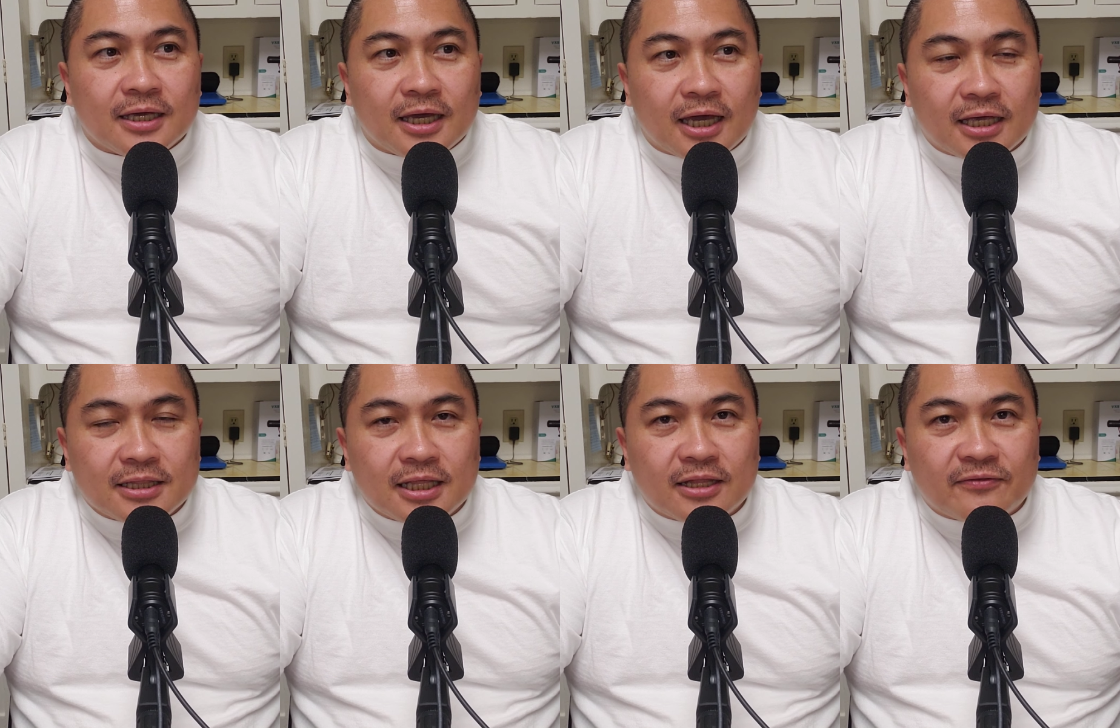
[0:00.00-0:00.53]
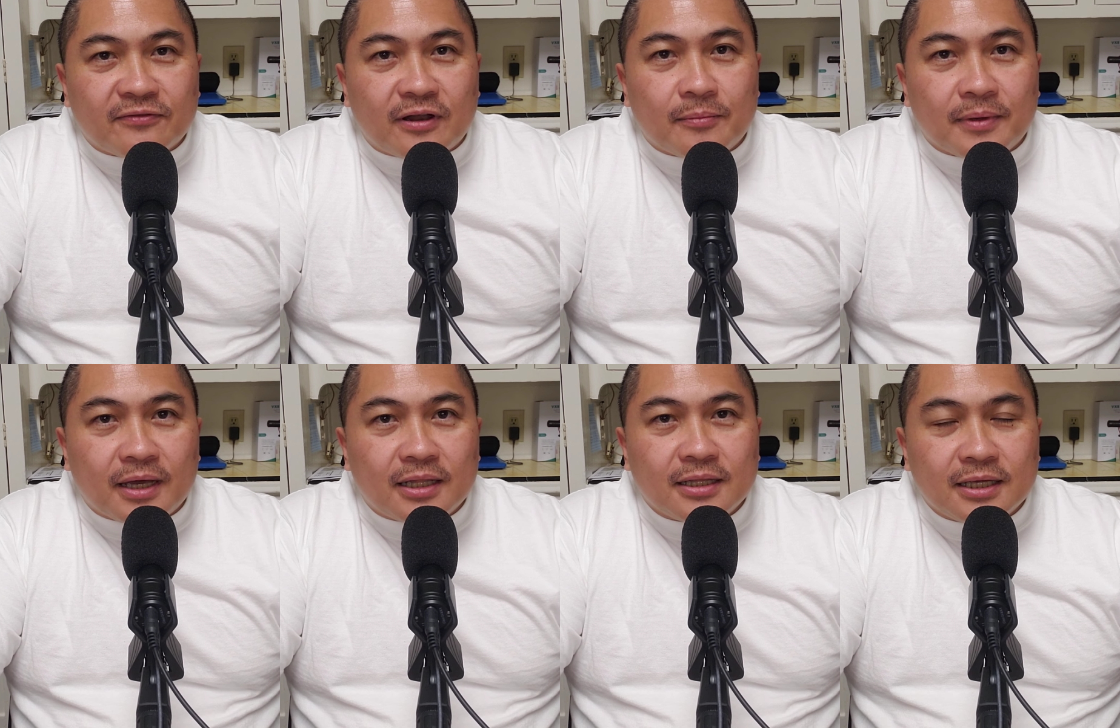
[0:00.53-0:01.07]
And then from
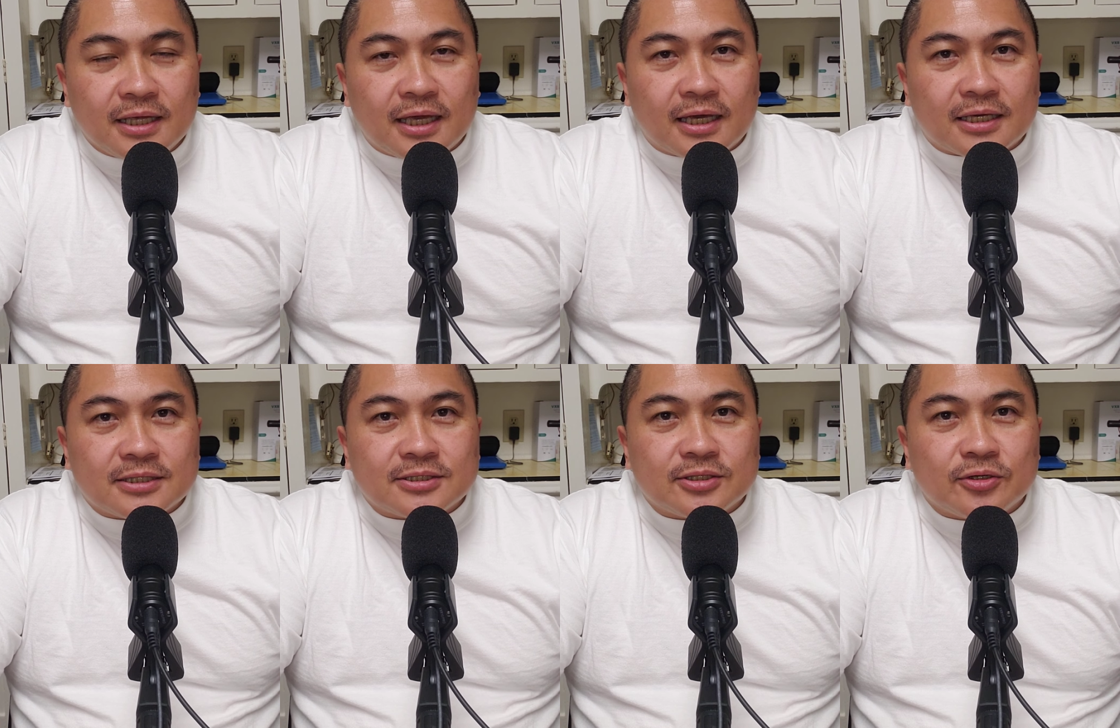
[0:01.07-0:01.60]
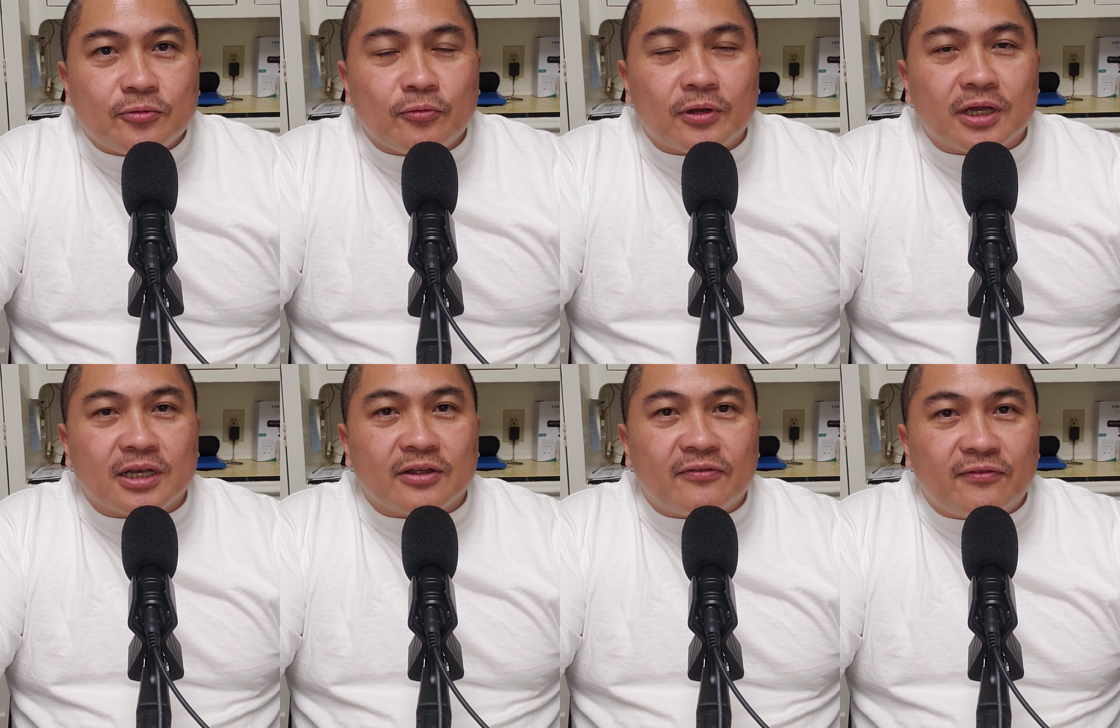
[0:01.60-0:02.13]
LAX, we're
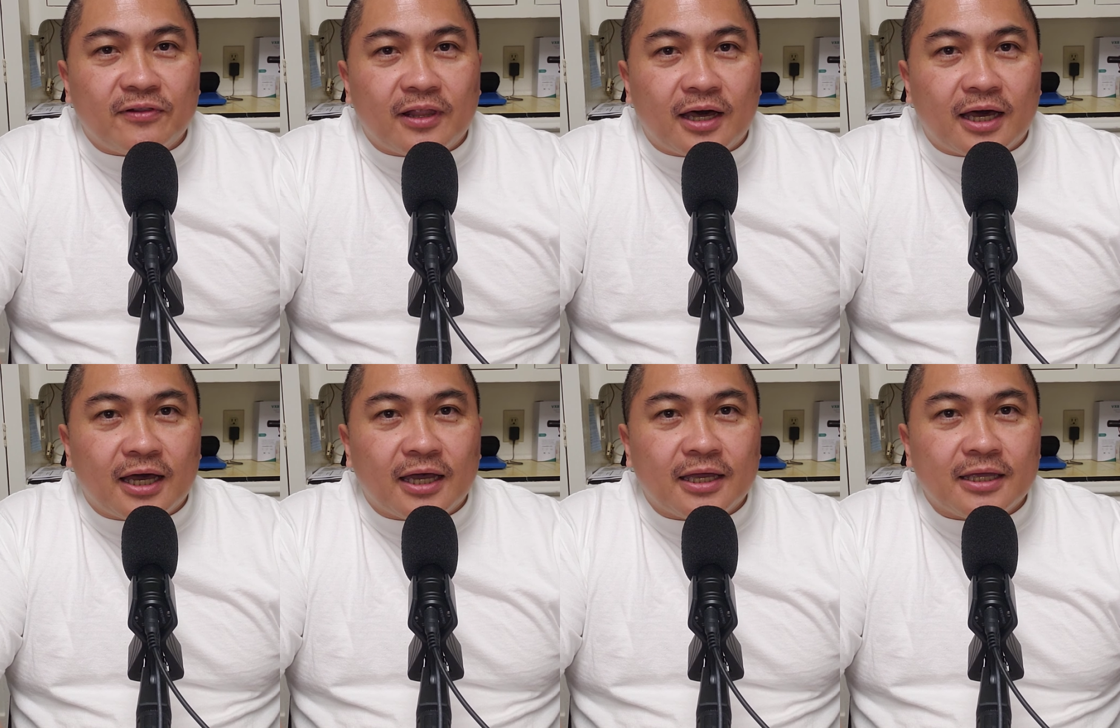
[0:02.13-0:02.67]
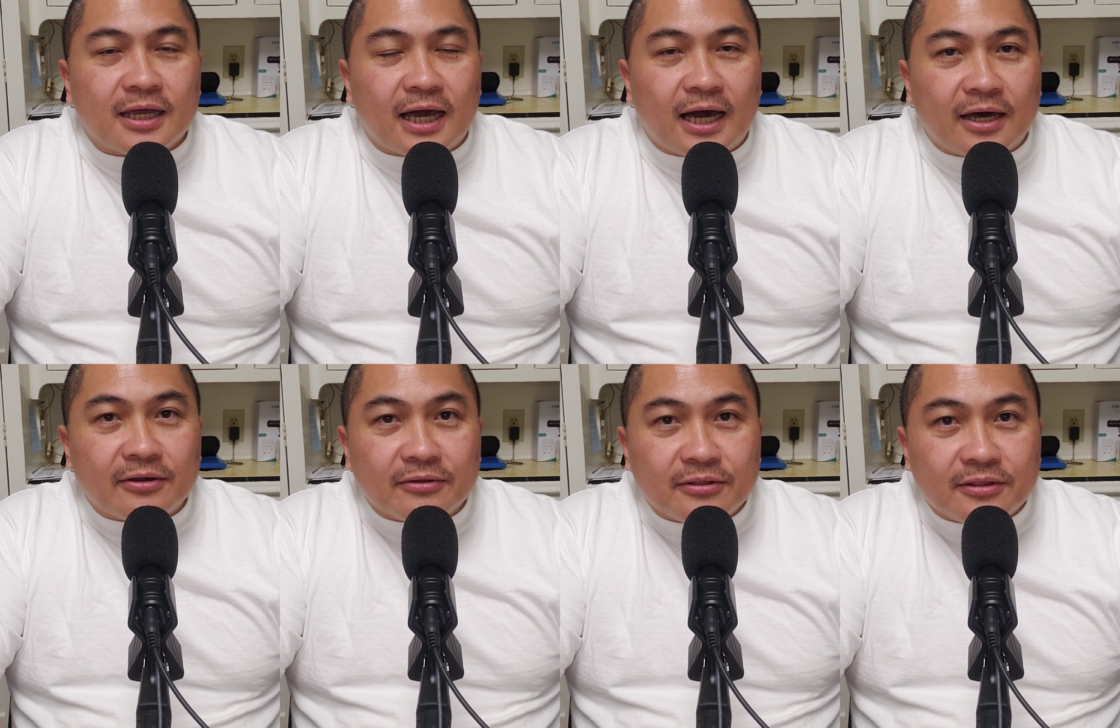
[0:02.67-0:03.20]
going to fly
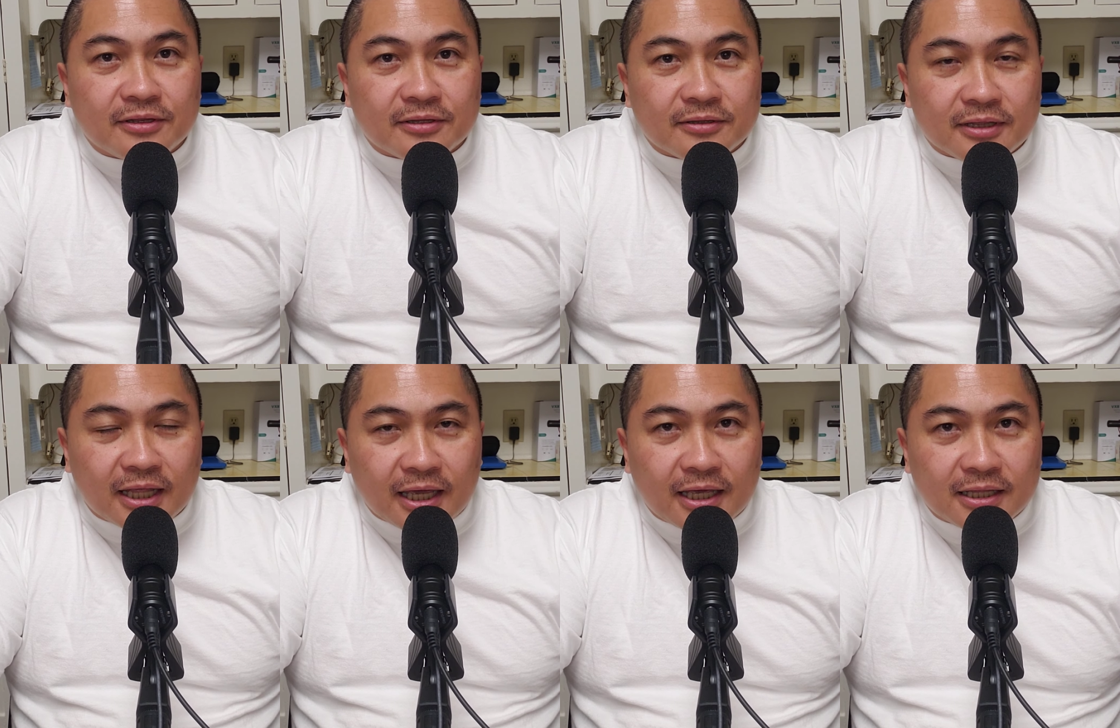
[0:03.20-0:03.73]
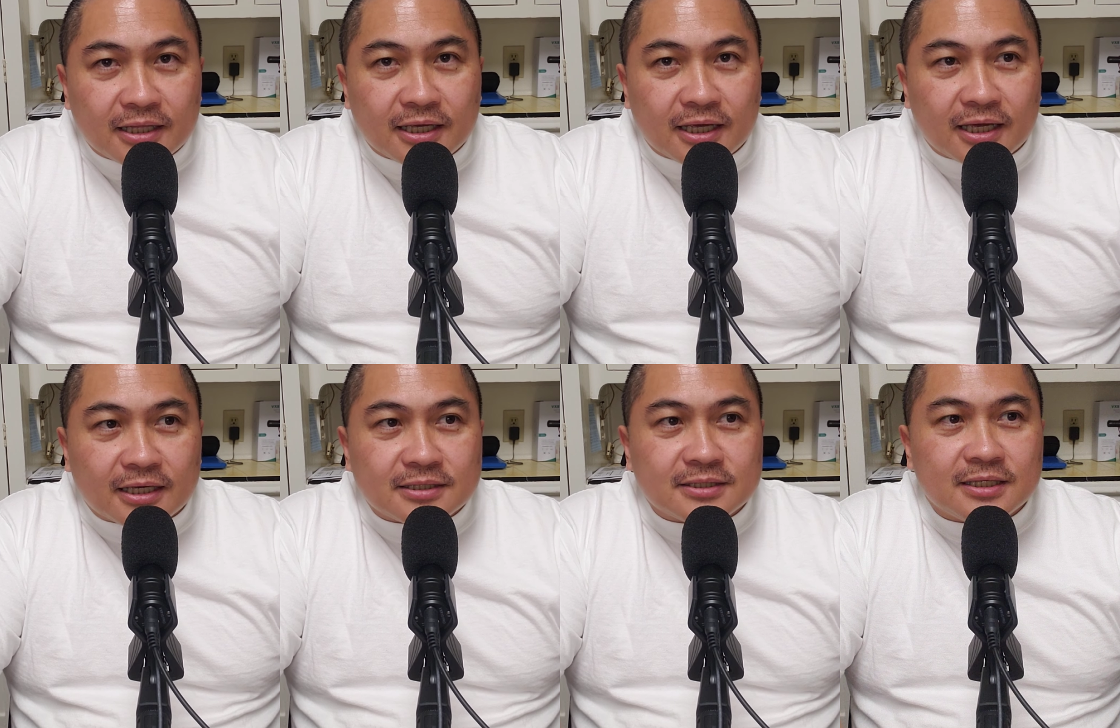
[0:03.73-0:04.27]
out of
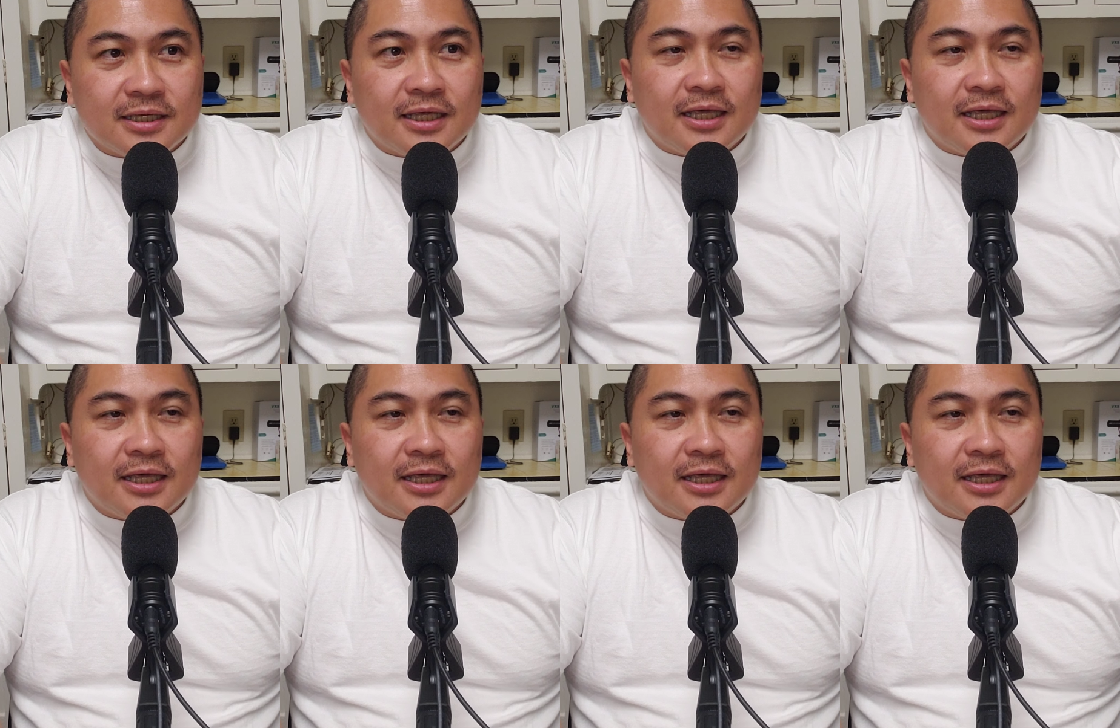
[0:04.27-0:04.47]
LAX